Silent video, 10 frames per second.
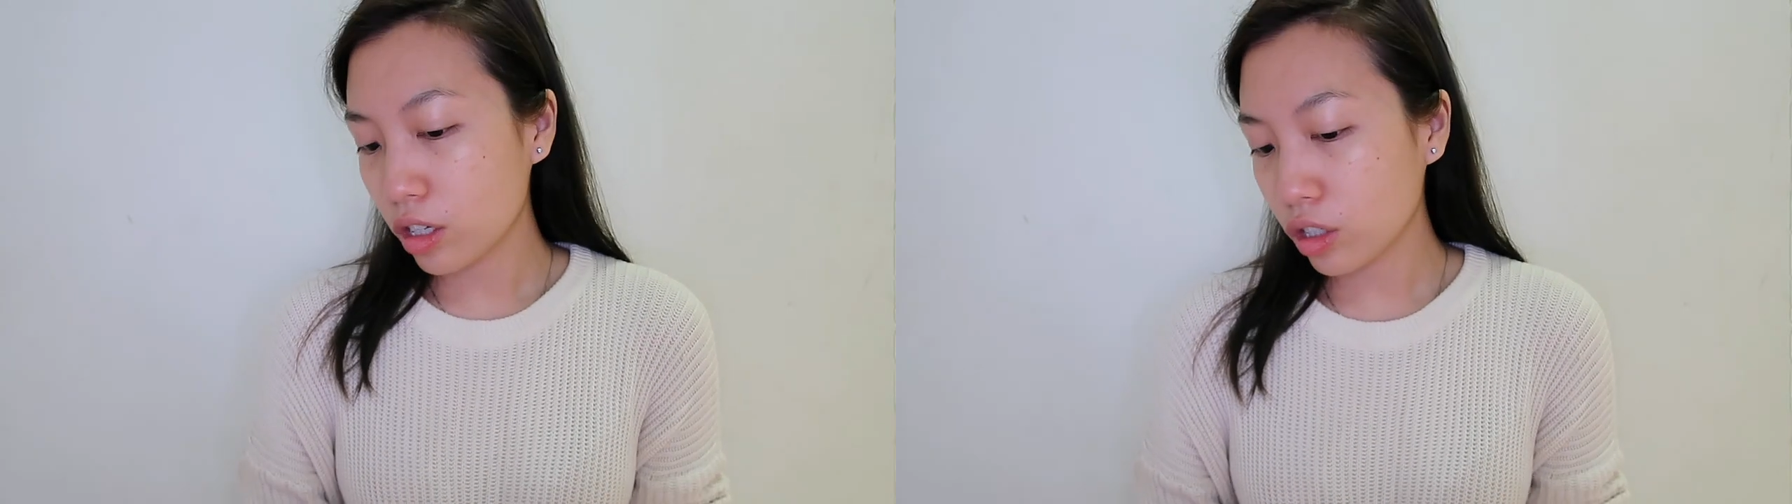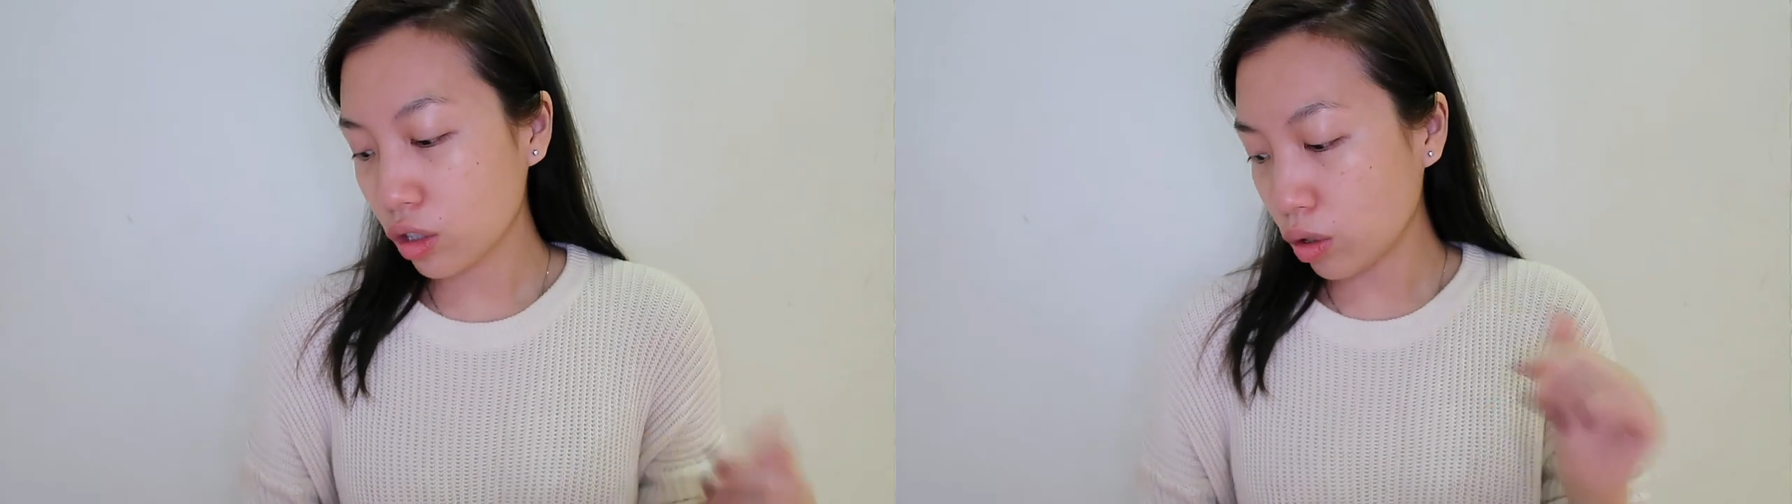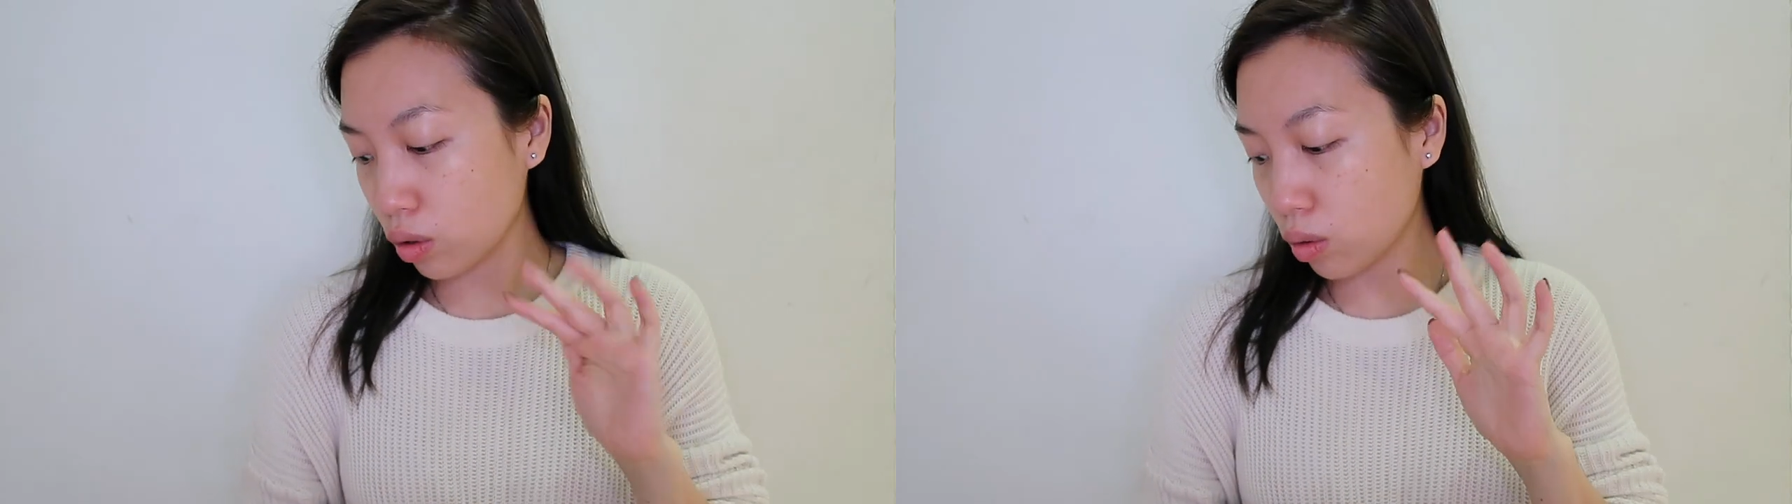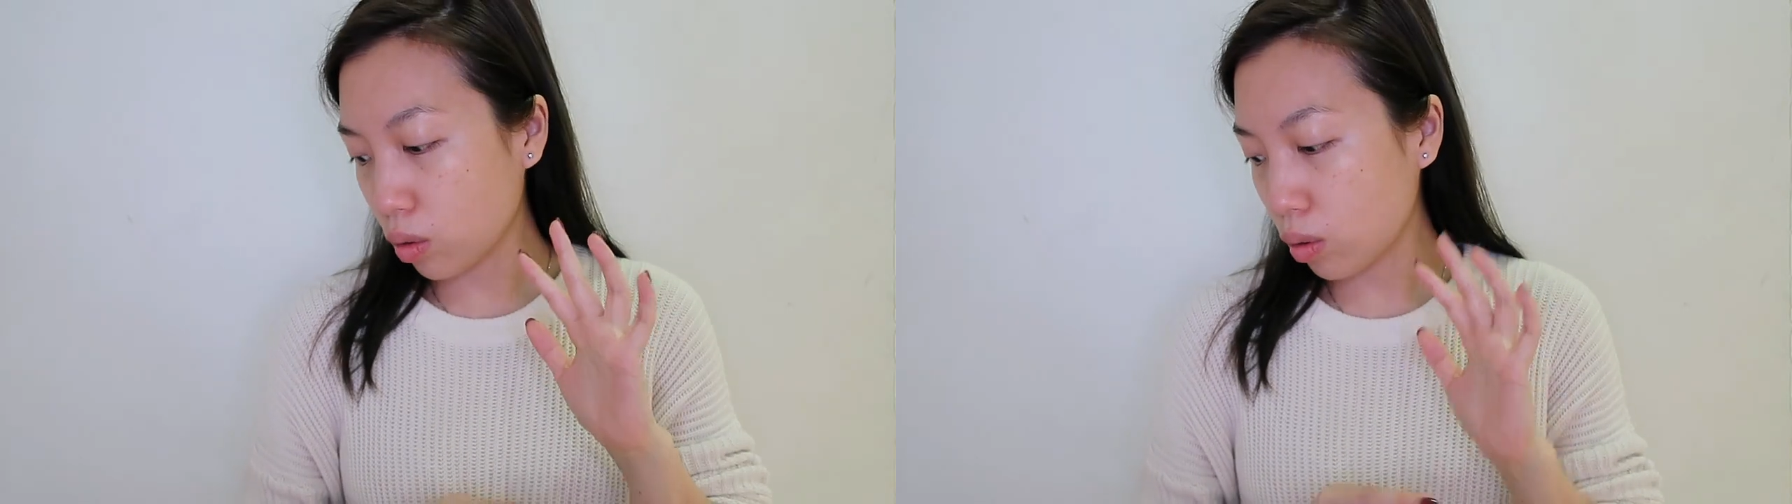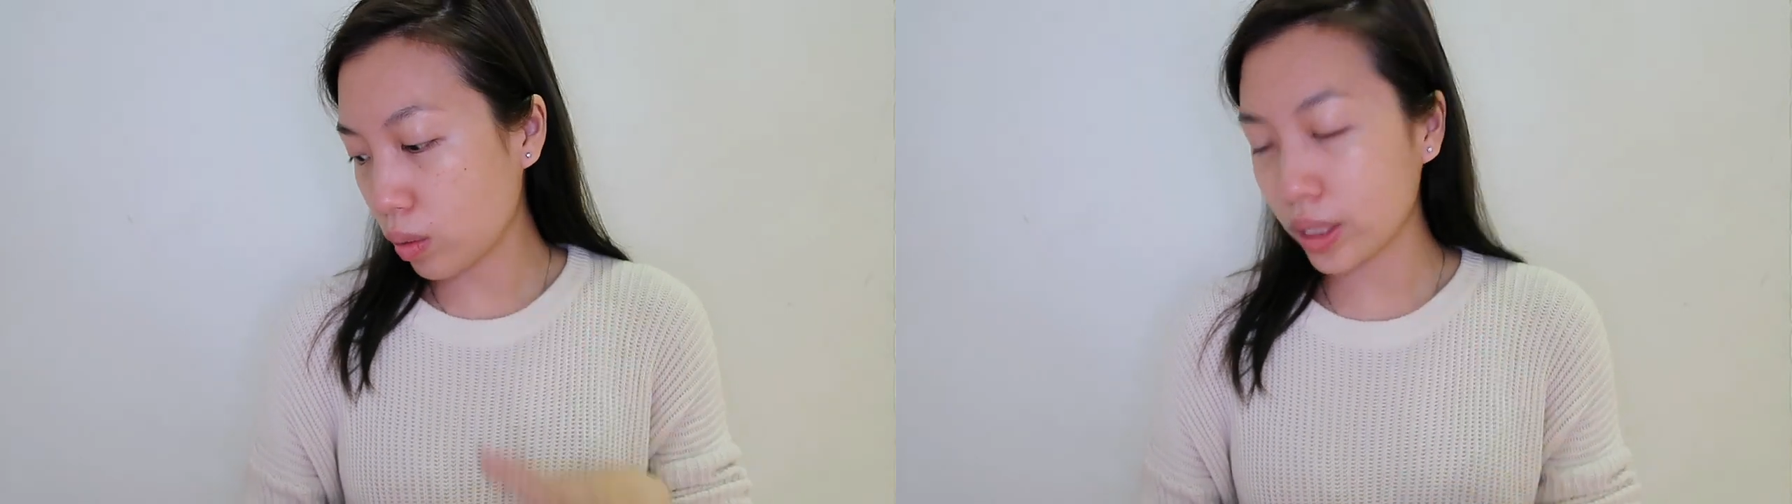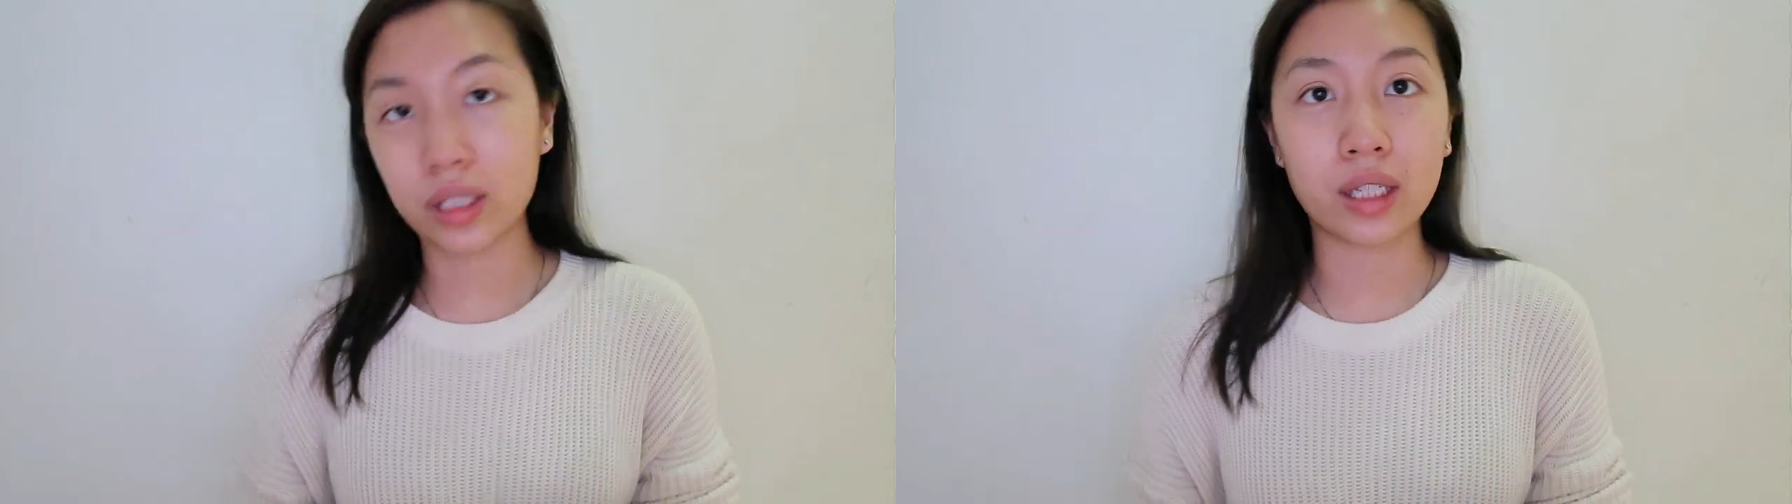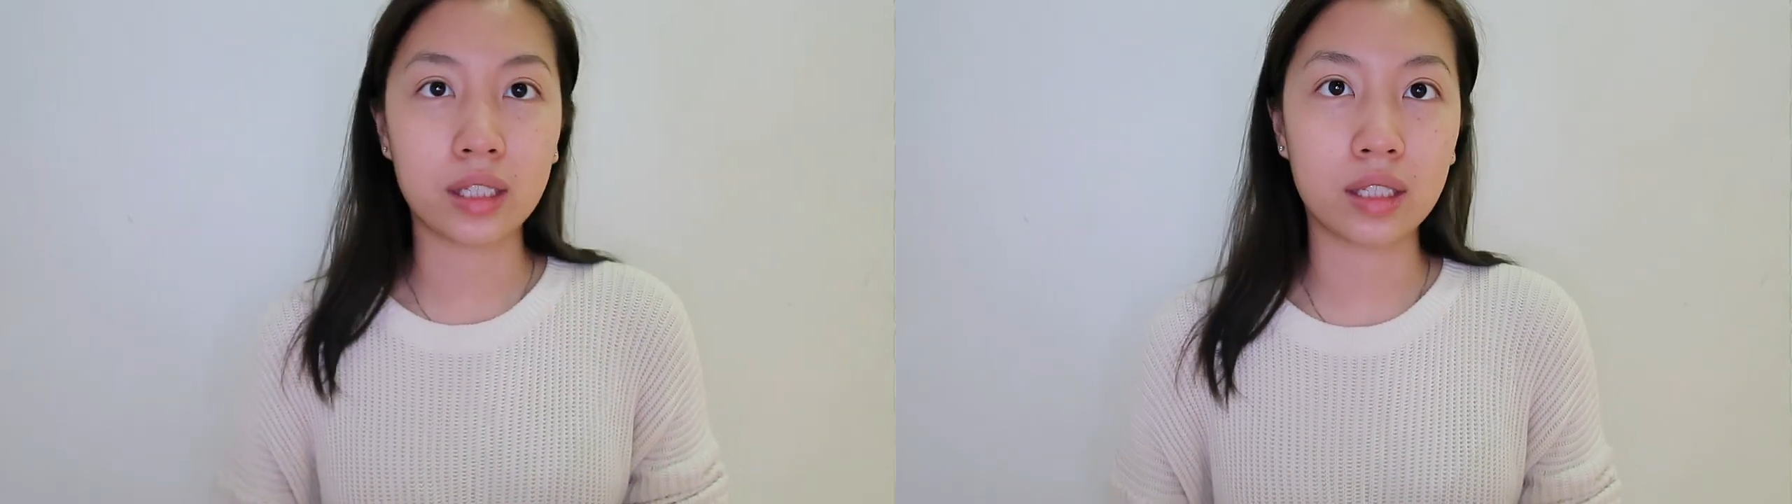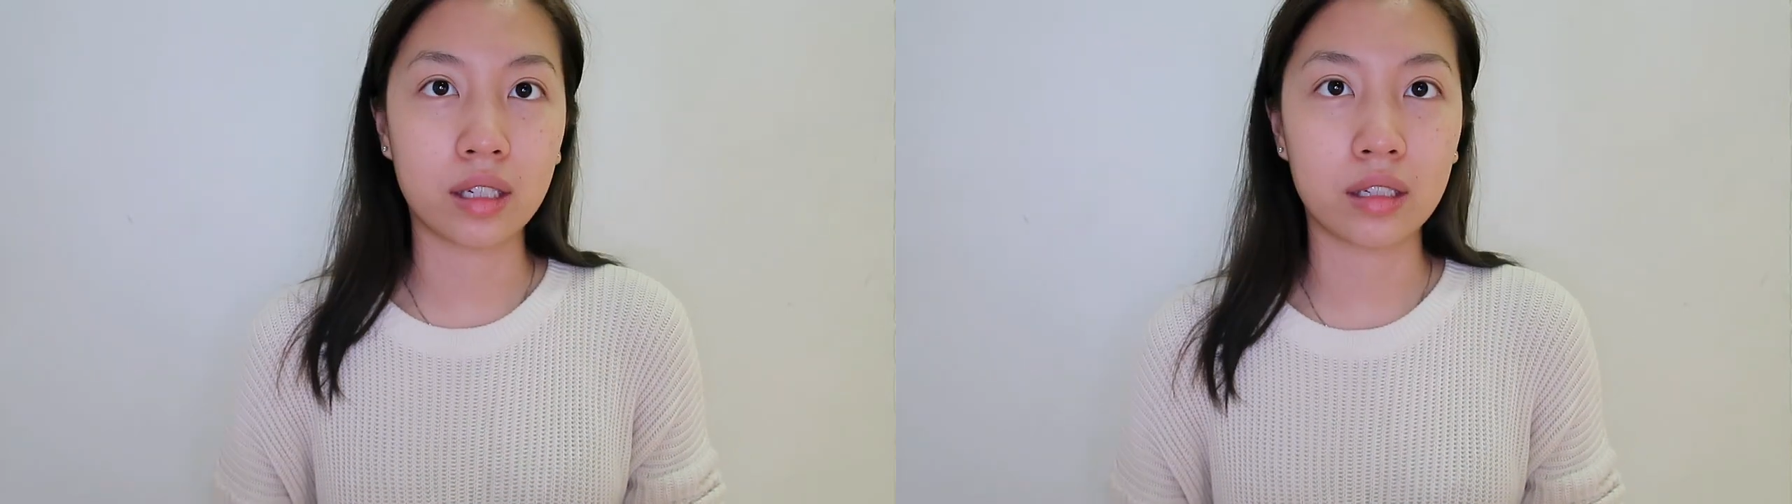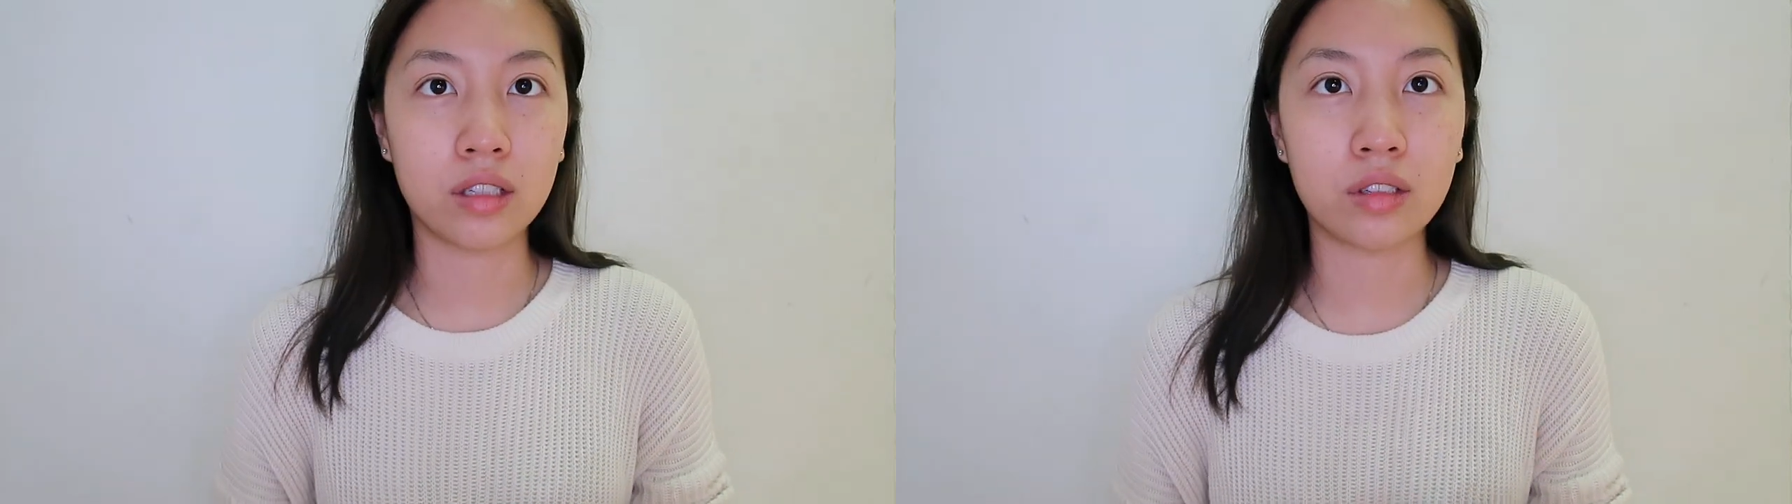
So once that's done,